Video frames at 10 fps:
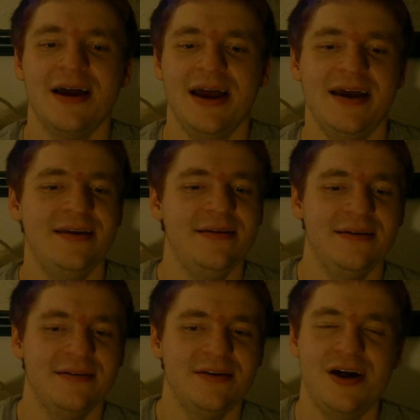And
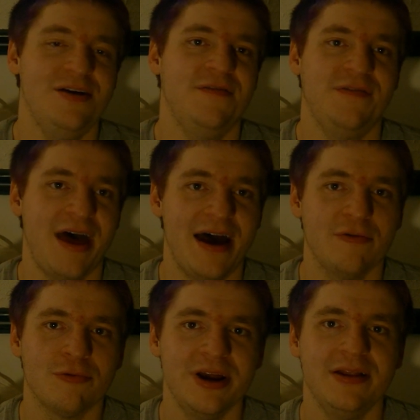none of that
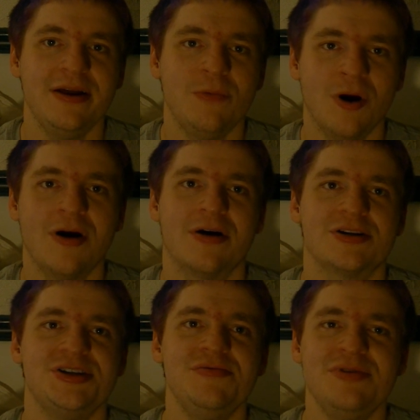really
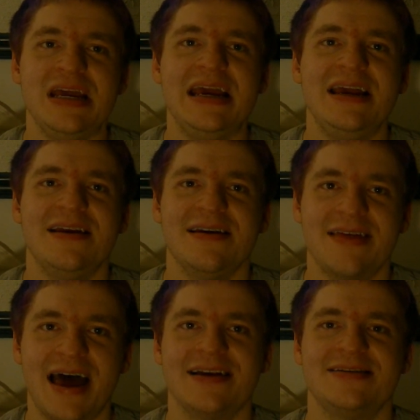works. You need
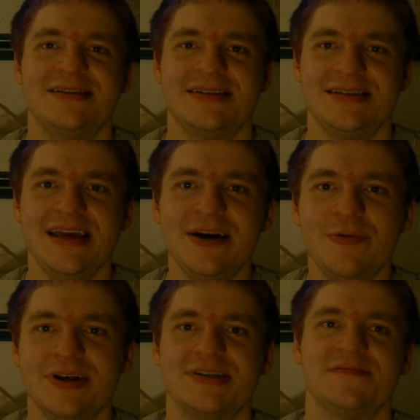that
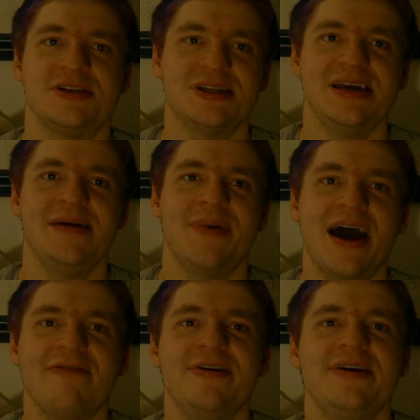sequence of sleep
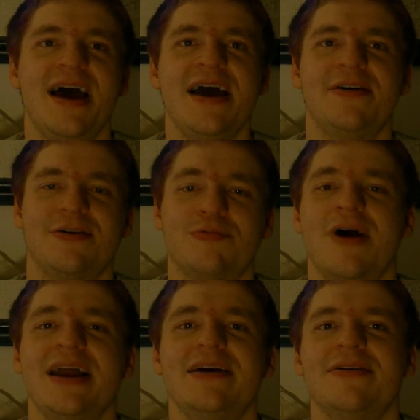every day on a
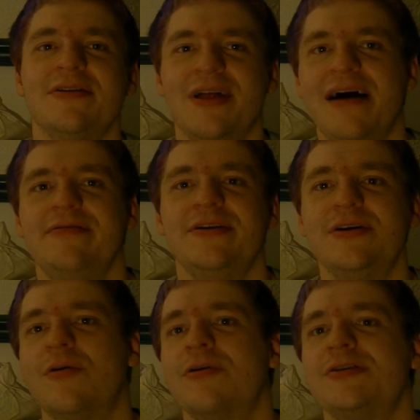regular level
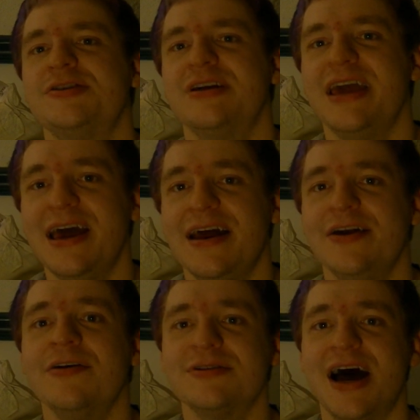in order to get
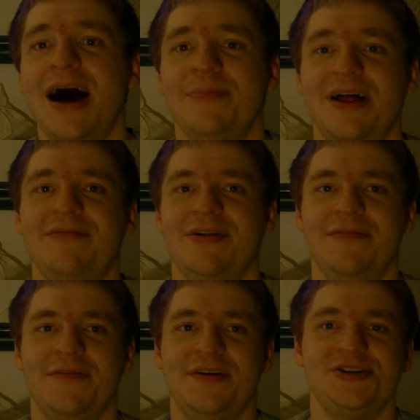at your top level
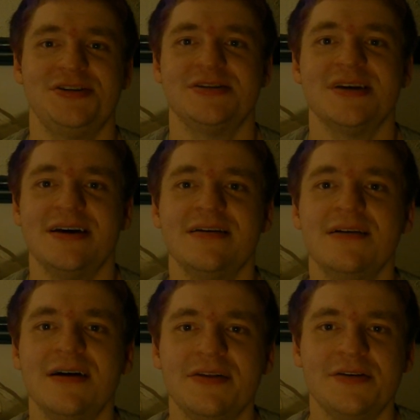of efficiency.
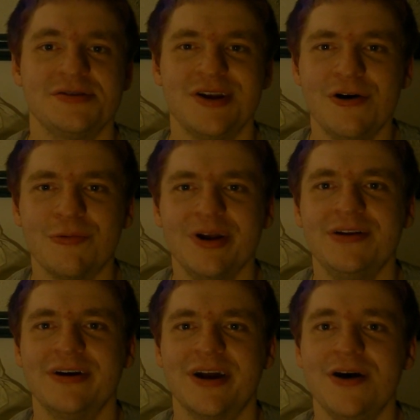There's no
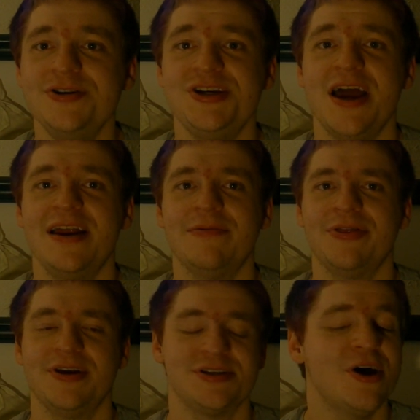real negotiating
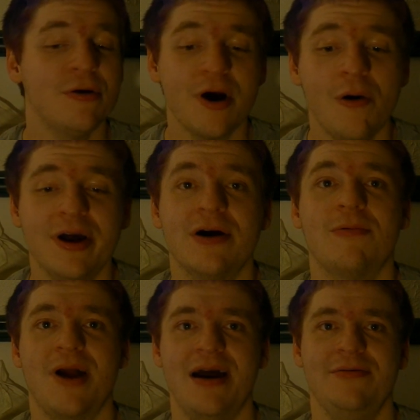with this, no going
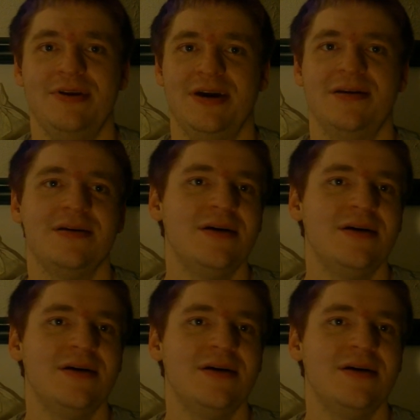around it.